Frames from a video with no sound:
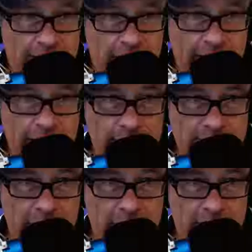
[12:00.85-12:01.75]
in a house
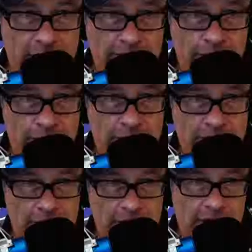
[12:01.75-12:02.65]
by herself with
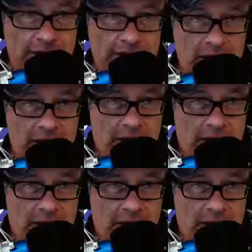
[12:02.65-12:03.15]
just her kids.